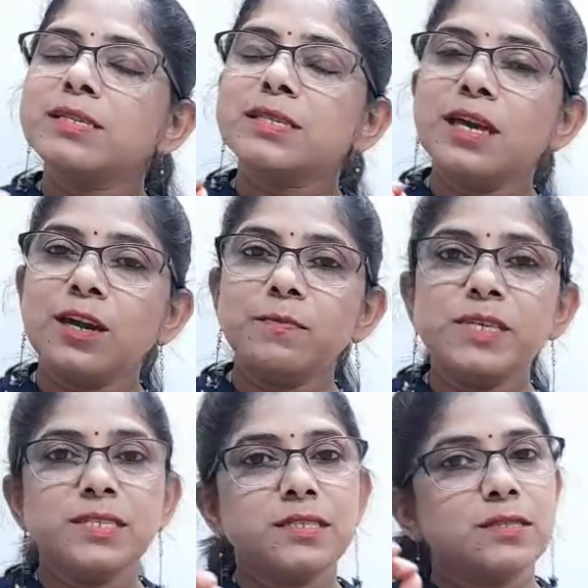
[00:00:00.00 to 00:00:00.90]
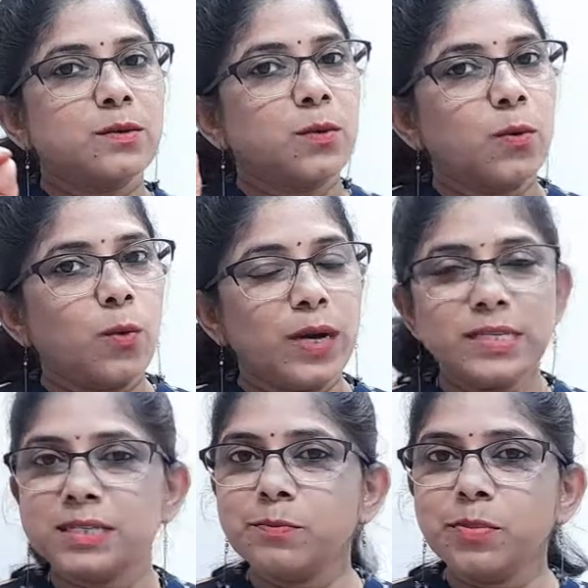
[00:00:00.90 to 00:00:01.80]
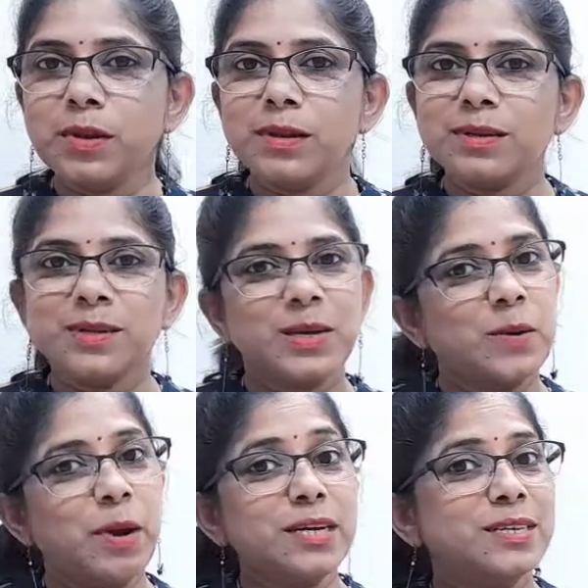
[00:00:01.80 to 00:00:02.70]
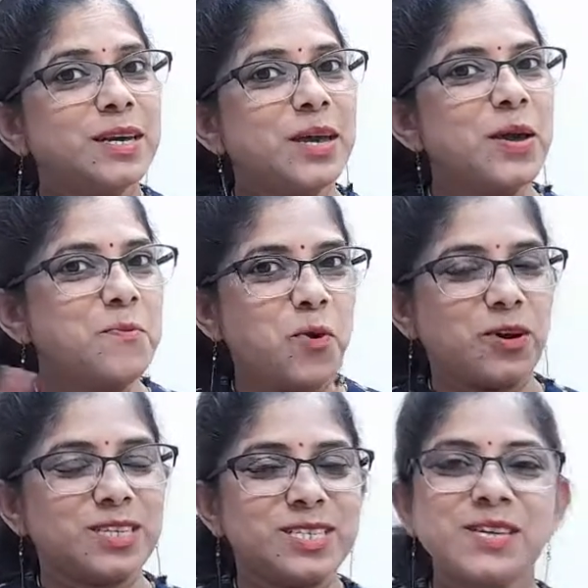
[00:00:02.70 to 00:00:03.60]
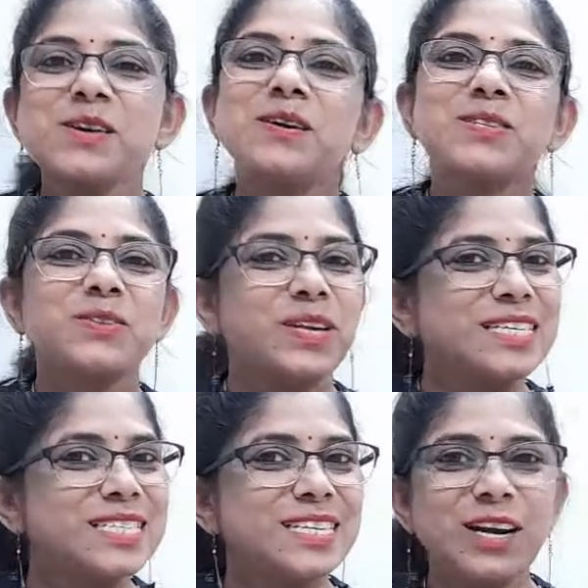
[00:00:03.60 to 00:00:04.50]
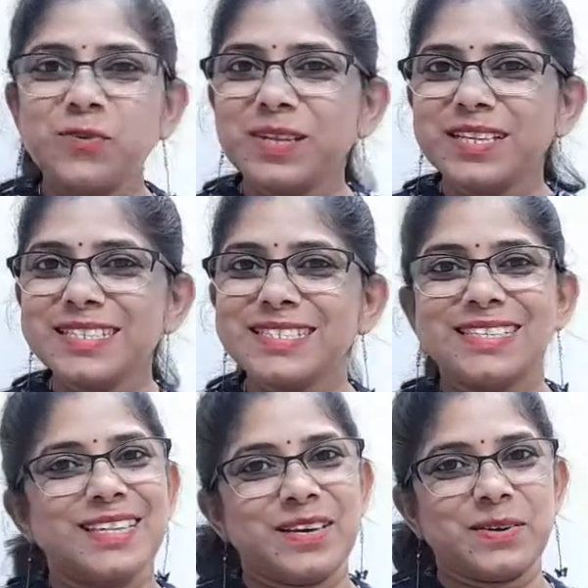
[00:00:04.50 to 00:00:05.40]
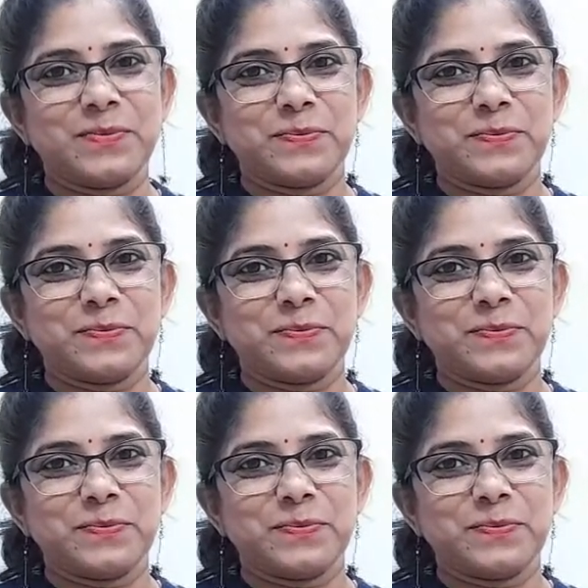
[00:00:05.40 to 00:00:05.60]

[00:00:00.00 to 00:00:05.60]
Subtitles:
Theorem is quite simple but important. So let's start with this theorem.